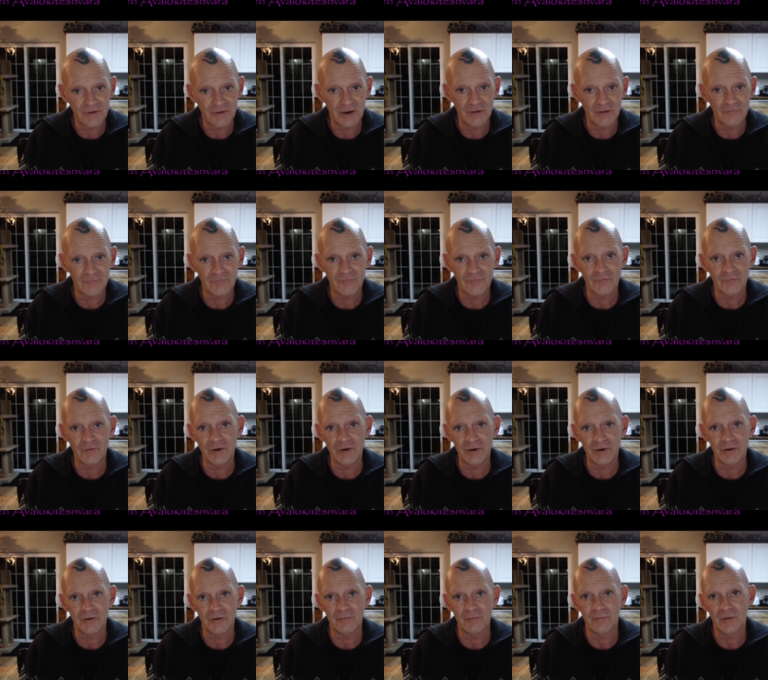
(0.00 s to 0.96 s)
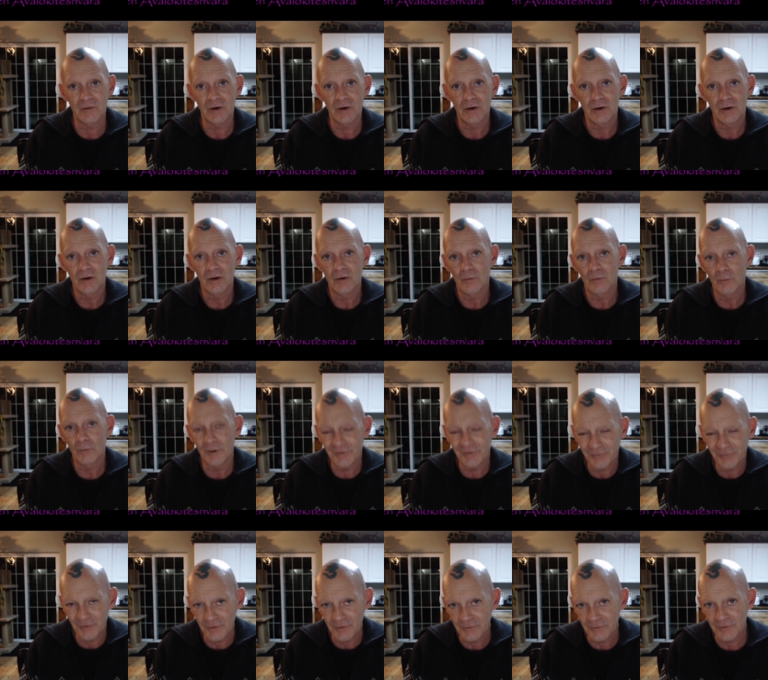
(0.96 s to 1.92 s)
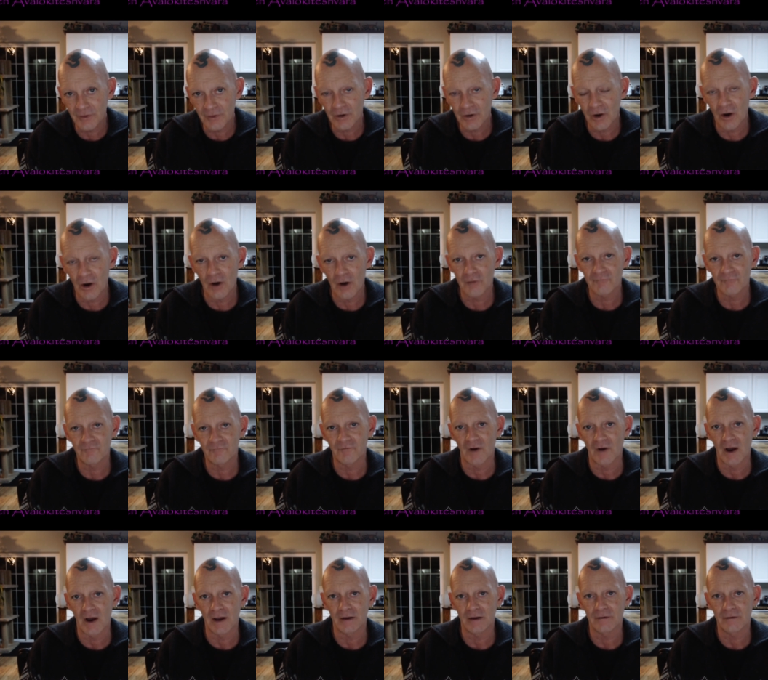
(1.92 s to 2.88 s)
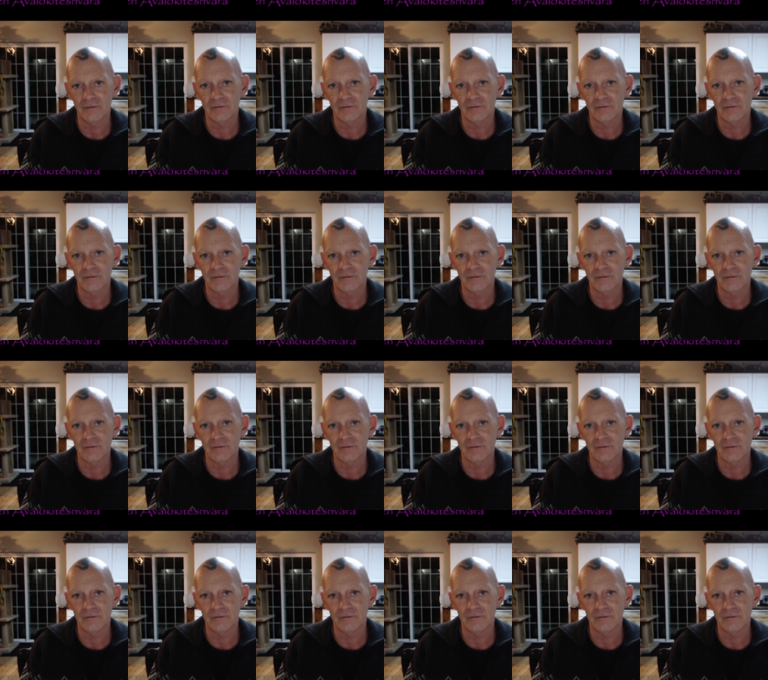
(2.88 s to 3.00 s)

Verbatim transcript: and freedom within the confines.